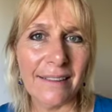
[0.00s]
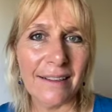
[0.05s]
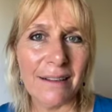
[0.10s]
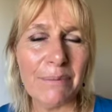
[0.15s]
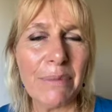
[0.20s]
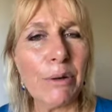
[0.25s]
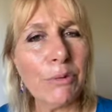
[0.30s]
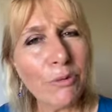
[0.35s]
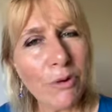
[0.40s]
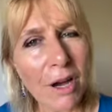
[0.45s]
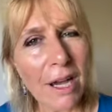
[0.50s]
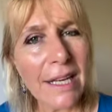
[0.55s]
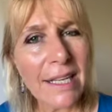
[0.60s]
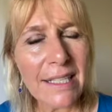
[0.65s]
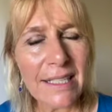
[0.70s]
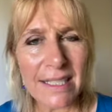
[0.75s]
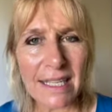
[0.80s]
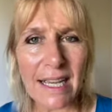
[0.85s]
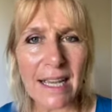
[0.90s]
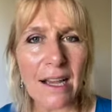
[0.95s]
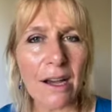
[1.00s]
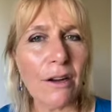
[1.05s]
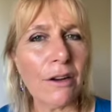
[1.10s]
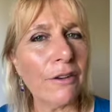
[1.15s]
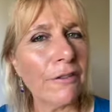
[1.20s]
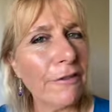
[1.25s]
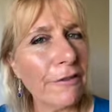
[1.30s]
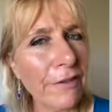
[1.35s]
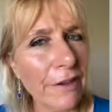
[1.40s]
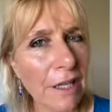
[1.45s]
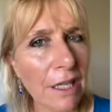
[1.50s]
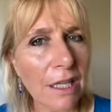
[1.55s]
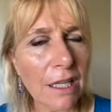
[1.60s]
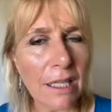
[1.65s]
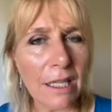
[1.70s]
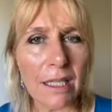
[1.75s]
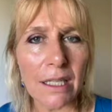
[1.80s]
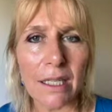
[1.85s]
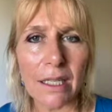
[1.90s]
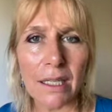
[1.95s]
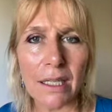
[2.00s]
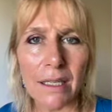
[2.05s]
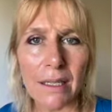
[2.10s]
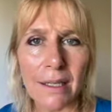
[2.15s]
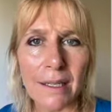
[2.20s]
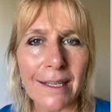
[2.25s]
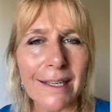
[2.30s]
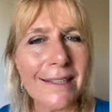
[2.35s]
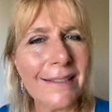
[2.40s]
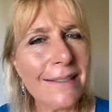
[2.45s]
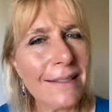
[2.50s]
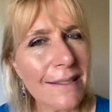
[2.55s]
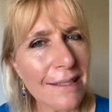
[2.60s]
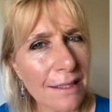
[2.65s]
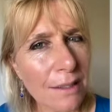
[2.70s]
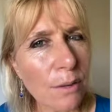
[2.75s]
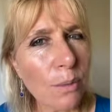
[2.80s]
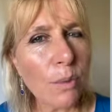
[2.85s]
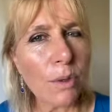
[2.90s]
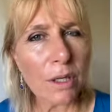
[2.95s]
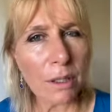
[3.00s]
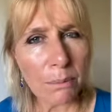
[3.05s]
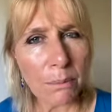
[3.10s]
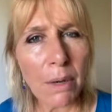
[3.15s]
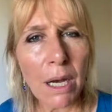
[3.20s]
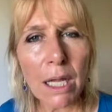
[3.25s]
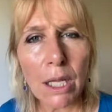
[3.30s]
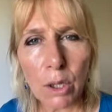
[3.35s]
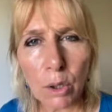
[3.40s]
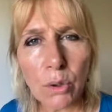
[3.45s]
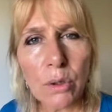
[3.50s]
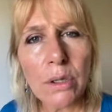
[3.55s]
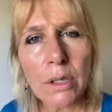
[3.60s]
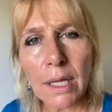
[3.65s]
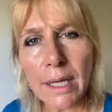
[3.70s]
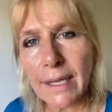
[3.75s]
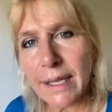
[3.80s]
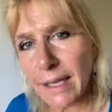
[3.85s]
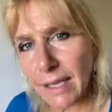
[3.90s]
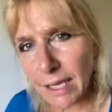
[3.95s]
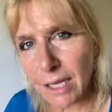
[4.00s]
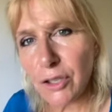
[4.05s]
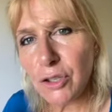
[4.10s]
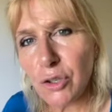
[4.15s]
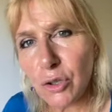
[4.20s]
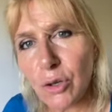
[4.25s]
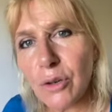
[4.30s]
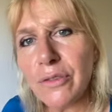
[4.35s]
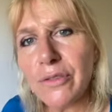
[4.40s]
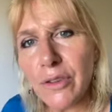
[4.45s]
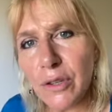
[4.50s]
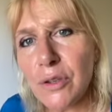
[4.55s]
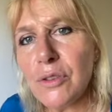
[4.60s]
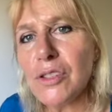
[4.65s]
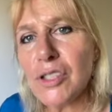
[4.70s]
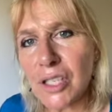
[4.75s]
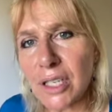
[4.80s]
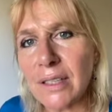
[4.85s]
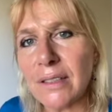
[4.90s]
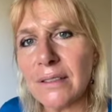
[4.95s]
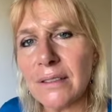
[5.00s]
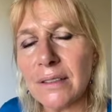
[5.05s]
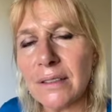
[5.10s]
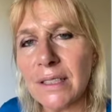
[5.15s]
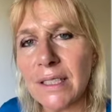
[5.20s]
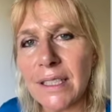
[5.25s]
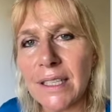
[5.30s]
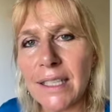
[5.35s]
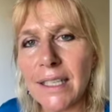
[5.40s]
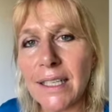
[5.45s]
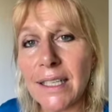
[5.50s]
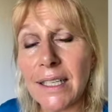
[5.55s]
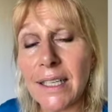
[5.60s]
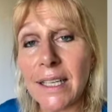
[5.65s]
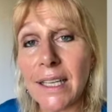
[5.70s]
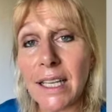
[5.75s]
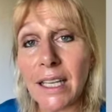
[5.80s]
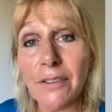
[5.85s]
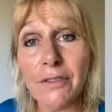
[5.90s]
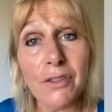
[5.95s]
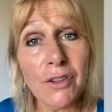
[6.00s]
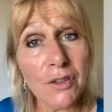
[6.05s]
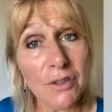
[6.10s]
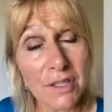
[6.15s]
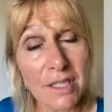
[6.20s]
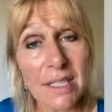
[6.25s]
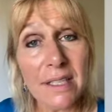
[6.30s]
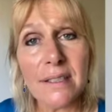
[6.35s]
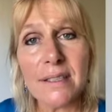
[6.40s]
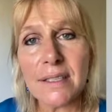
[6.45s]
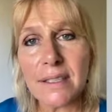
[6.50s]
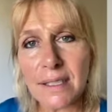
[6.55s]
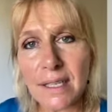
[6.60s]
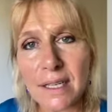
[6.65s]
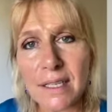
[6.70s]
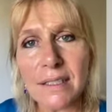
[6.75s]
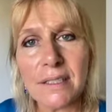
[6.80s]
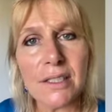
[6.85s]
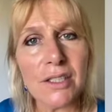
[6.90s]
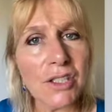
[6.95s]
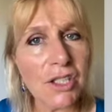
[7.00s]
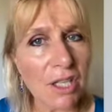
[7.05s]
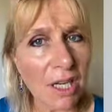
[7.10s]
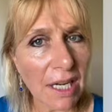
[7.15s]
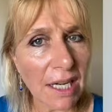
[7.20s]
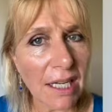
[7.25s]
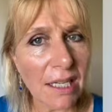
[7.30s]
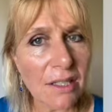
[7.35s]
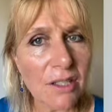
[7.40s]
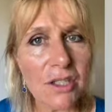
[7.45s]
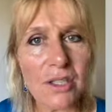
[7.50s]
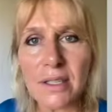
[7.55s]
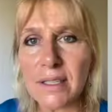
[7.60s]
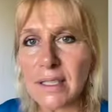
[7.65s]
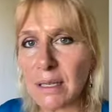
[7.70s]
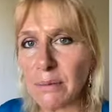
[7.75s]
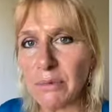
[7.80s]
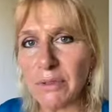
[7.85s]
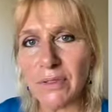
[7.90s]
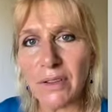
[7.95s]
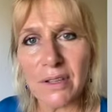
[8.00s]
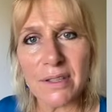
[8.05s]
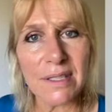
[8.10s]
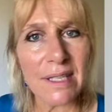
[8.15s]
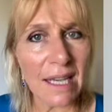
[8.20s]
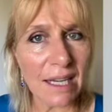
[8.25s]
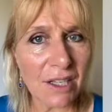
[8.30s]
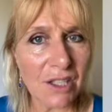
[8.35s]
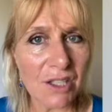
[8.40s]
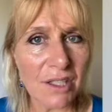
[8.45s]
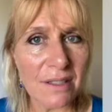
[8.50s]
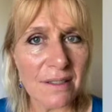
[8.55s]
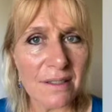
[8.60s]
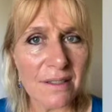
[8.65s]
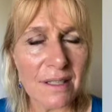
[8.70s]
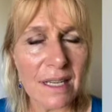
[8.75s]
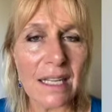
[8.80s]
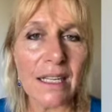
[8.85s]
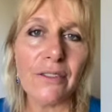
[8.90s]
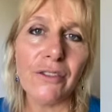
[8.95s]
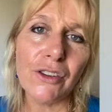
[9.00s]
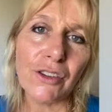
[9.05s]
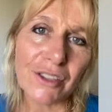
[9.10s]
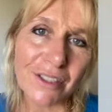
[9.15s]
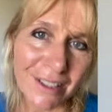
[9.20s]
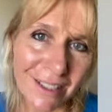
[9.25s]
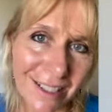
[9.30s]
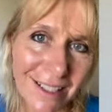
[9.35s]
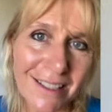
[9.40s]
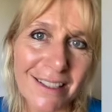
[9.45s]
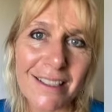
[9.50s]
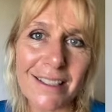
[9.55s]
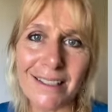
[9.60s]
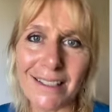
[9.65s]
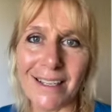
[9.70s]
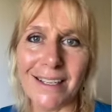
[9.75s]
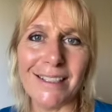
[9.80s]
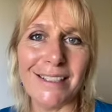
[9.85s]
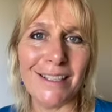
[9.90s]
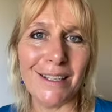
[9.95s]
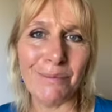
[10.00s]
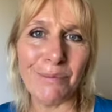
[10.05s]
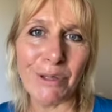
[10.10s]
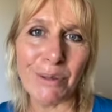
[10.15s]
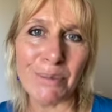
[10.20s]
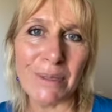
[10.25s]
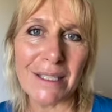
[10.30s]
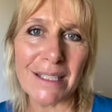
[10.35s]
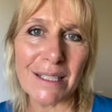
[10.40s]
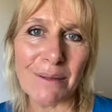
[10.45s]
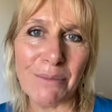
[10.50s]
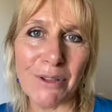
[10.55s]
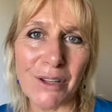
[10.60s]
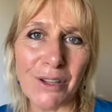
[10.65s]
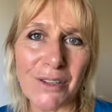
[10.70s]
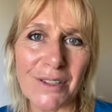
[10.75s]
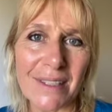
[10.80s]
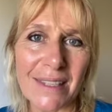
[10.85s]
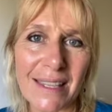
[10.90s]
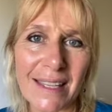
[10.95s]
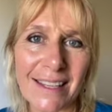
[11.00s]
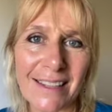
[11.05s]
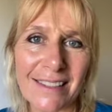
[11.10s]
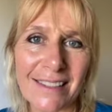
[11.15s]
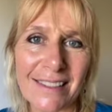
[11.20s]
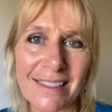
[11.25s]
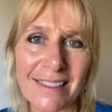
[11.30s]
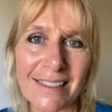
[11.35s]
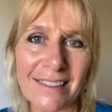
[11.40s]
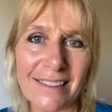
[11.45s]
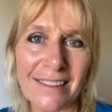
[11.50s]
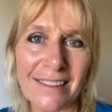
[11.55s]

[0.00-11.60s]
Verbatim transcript: but write it down, feel it, consider what it might look like in your future if you did start to change some of those actions and if you did start to implement some of those things.